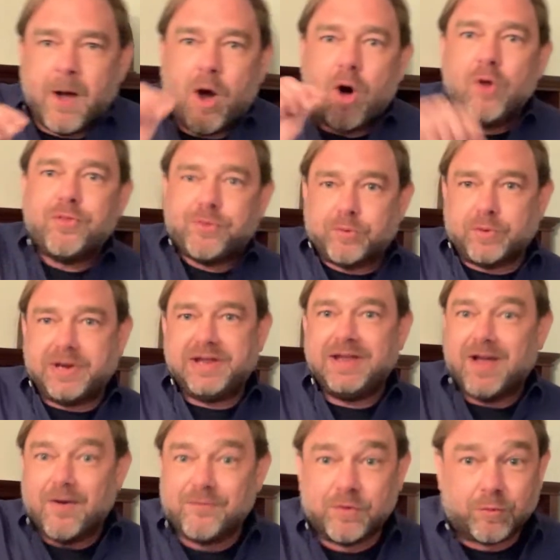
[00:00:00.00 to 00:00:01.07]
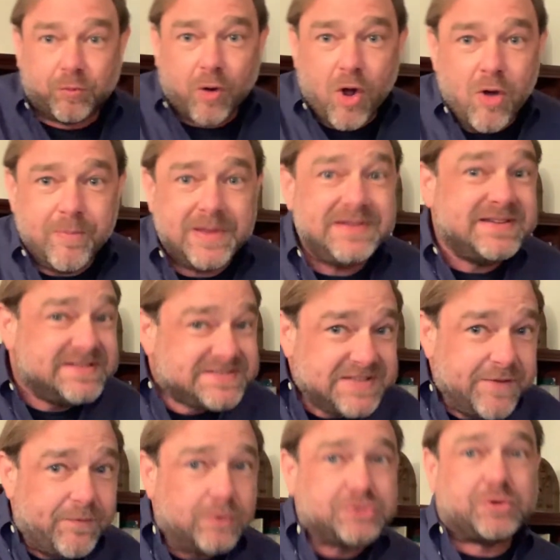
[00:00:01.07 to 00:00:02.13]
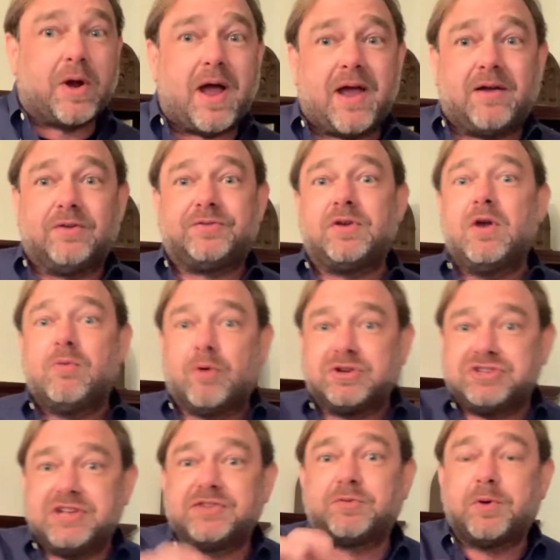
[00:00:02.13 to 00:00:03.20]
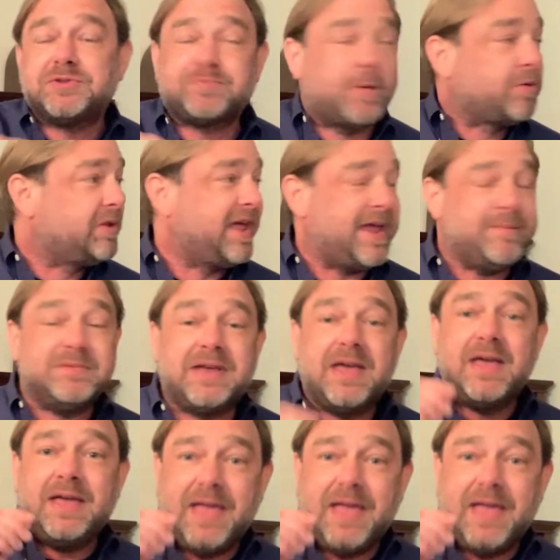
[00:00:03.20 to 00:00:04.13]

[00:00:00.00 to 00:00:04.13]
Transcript: all three of the Roman civil trials where Jesus was proclaimed